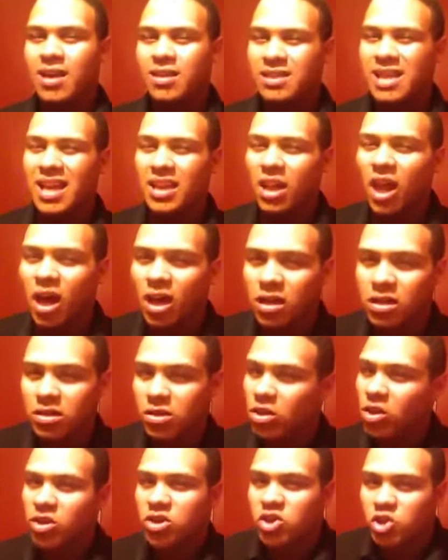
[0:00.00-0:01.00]
does that look? You
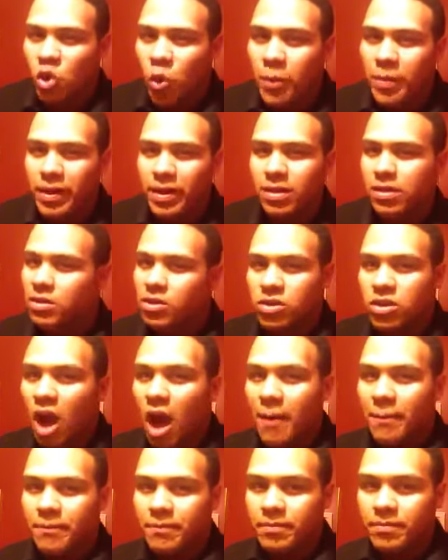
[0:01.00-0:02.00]
look stupid. You're
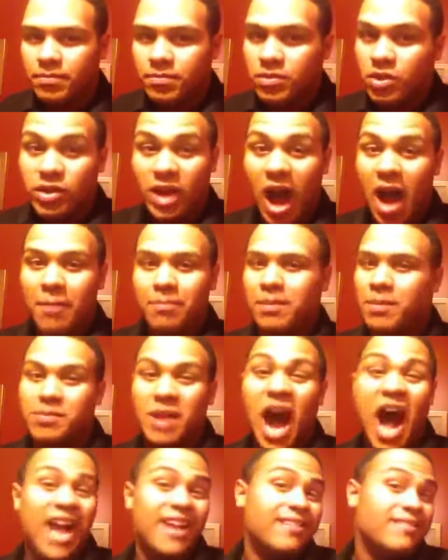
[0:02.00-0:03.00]
done. You're done. I'm
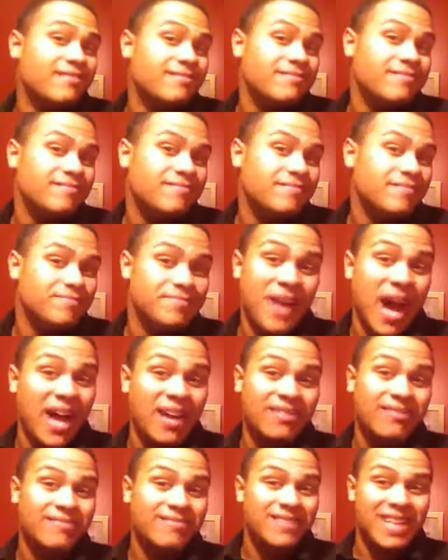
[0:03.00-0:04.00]
done. I'm
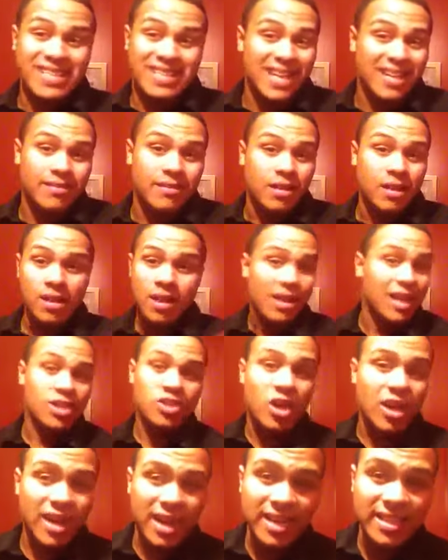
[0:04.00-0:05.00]
done. That's it. That's
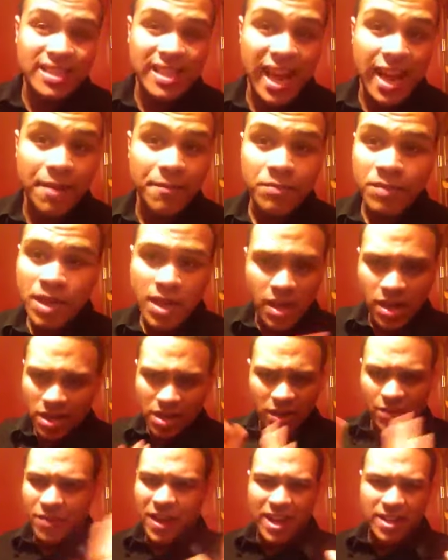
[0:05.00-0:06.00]
all I gotta say.
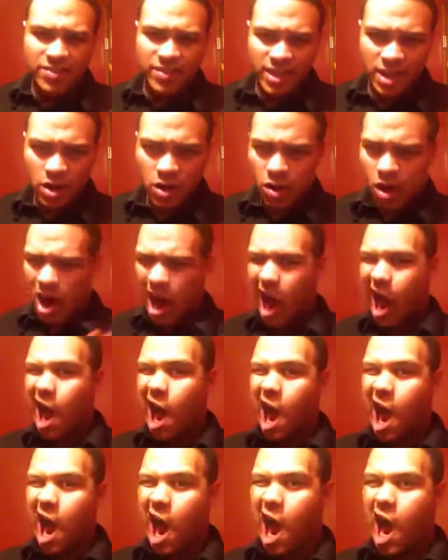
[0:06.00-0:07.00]
The fast video. Ah,
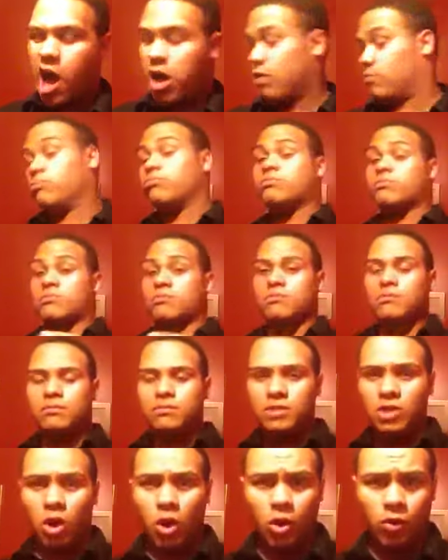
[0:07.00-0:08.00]
ah, ah.
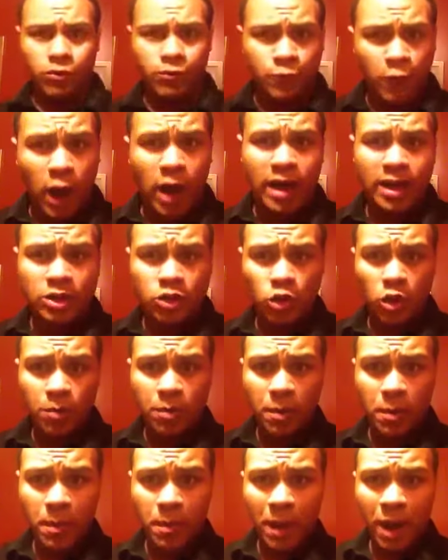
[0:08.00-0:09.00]
oh fuck! I threw up
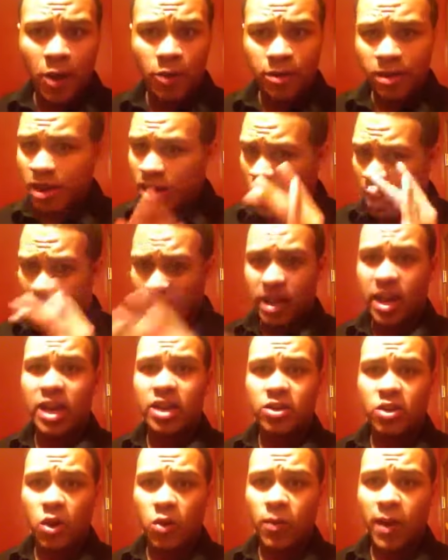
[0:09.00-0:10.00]
in my mouth. I gotta
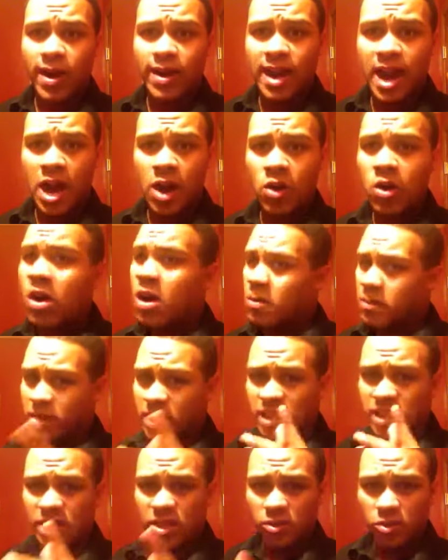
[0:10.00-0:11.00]
go right now
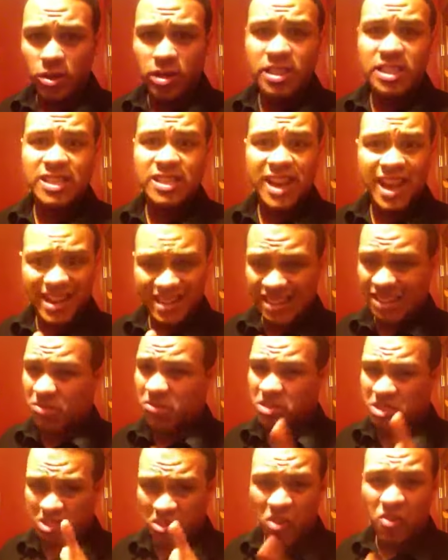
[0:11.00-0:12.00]
because it was it
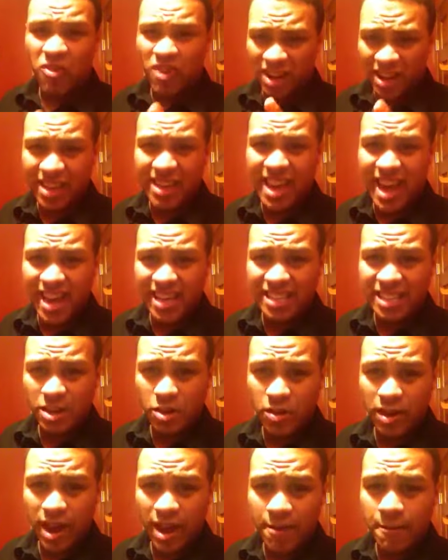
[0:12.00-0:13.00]
was so fucking nasty.
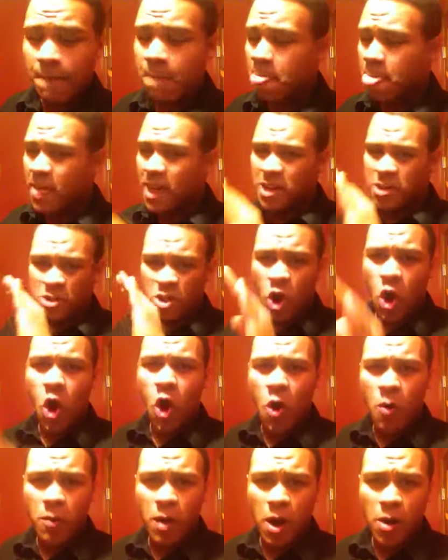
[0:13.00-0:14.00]
Okay, no
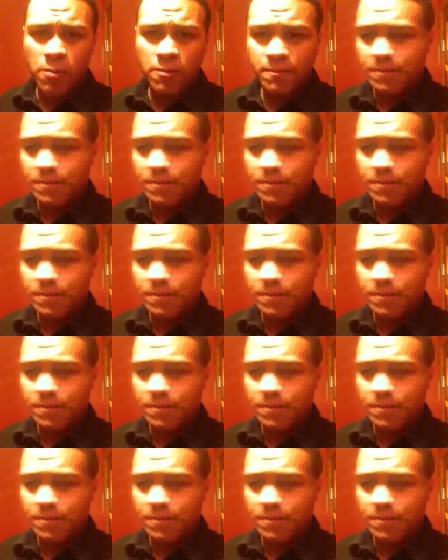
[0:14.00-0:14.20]
homo.